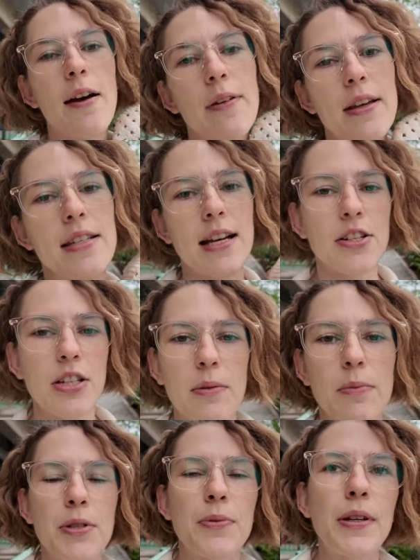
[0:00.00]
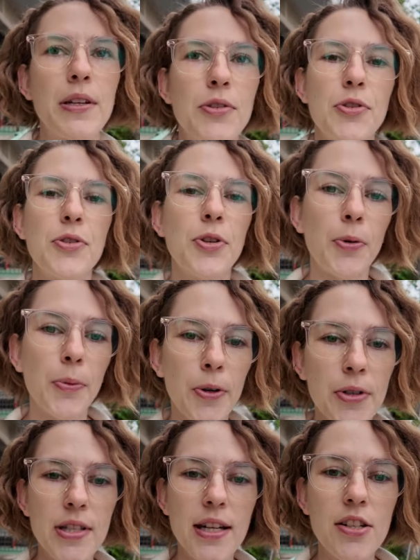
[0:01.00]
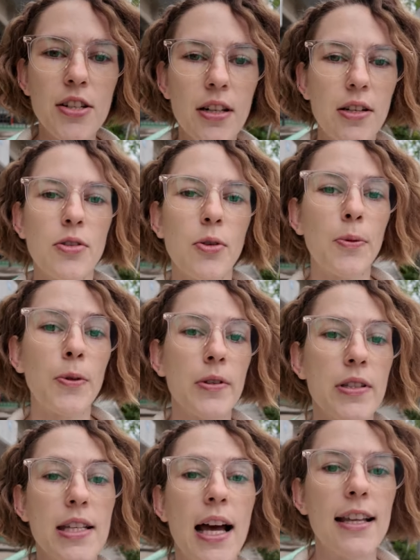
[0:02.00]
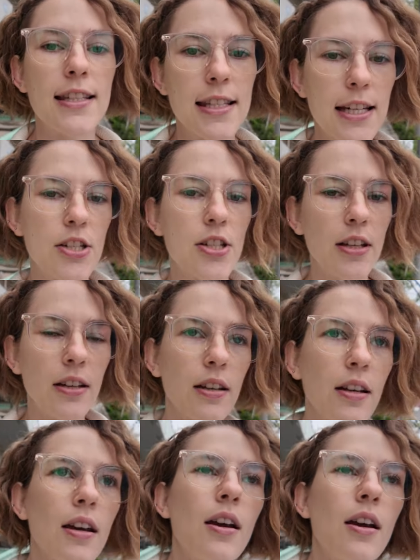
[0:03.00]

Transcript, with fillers: cafe is actually in between Dobong Station and Dobong San Station.